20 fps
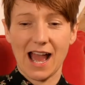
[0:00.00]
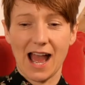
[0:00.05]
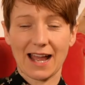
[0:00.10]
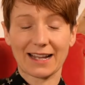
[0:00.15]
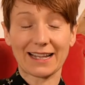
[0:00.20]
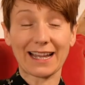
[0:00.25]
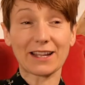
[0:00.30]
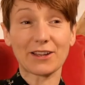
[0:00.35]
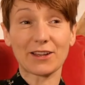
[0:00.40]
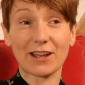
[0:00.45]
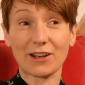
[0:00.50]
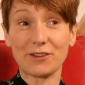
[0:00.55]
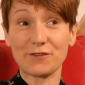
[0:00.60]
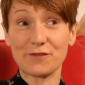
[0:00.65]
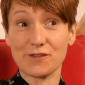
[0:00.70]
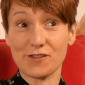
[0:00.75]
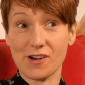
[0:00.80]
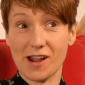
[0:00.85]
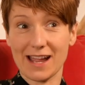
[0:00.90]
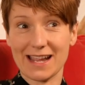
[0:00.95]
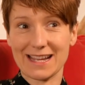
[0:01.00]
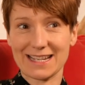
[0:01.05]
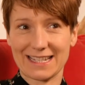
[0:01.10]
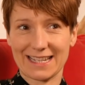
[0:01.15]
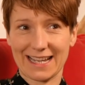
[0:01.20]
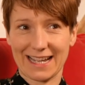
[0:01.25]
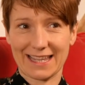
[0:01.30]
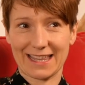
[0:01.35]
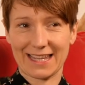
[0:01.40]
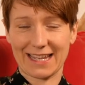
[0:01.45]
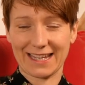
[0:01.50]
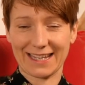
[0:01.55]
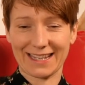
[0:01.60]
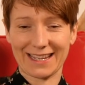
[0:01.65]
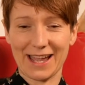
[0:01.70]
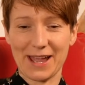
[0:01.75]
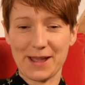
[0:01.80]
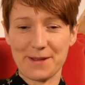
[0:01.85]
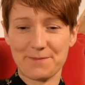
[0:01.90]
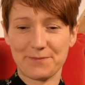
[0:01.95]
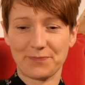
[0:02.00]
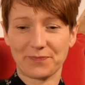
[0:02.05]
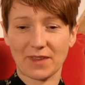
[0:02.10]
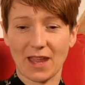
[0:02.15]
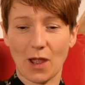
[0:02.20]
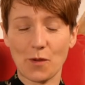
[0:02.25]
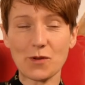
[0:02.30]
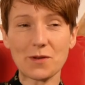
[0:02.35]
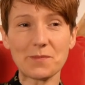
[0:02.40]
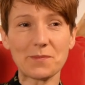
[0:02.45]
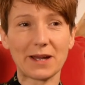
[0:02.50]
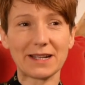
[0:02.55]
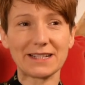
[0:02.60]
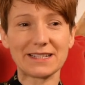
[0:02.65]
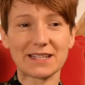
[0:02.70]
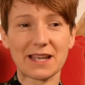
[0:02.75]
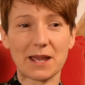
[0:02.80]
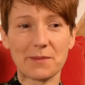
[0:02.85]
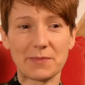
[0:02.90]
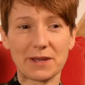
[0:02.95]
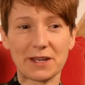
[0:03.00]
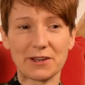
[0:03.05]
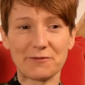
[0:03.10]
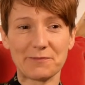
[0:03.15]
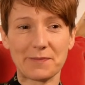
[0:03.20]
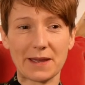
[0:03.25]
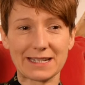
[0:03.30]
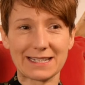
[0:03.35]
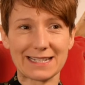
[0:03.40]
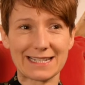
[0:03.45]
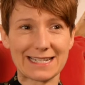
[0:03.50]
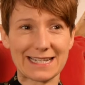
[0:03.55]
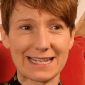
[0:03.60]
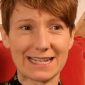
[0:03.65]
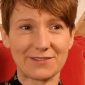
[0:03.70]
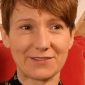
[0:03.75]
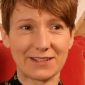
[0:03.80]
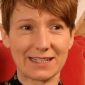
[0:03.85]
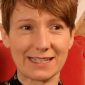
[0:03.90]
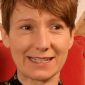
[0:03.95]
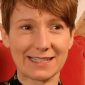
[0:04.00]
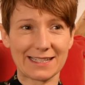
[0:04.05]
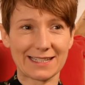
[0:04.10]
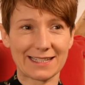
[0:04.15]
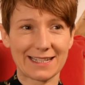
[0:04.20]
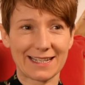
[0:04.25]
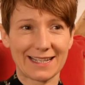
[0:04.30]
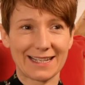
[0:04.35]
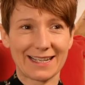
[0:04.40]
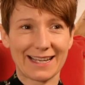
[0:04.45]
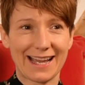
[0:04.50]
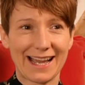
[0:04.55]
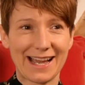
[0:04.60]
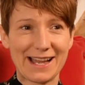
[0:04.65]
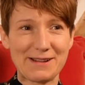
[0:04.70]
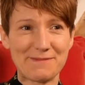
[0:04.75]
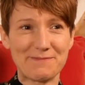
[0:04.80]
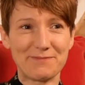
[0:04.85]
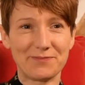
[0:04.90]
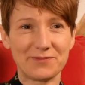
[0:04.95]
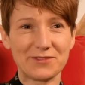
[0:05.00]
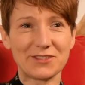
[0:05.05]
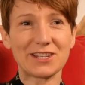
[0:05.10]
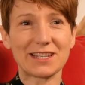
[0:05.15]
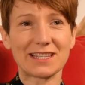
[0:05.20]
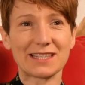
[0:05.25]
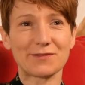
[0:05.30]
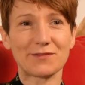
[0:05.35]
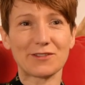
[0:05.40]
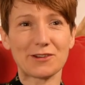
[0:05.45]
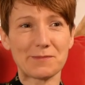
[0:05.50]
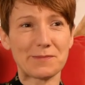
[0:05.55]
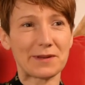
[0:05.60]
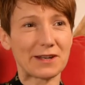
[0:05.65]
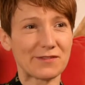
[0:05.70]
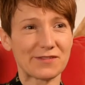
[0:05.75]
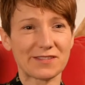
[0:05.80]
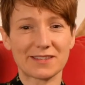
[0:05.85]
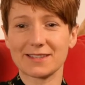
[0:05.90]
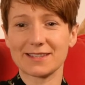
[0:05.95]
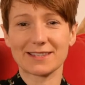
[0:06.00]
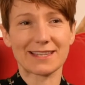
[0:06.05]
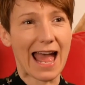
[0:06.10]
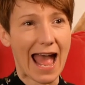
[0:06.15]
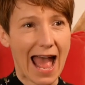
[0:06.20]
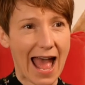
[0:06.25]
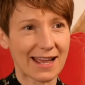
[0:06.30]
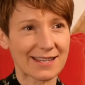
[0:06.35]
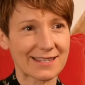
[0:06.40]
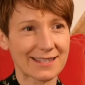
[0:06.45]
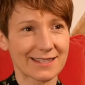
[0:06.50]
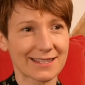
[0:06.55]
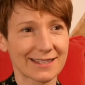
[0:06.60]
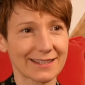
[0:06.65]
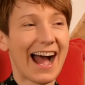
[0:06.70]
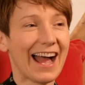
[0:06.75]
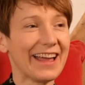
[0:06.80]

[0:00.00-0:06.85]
I'd like a kind of variety, I think. Um, I wouldn't mind a bit of Bette Davis, um, just for a bit of sass.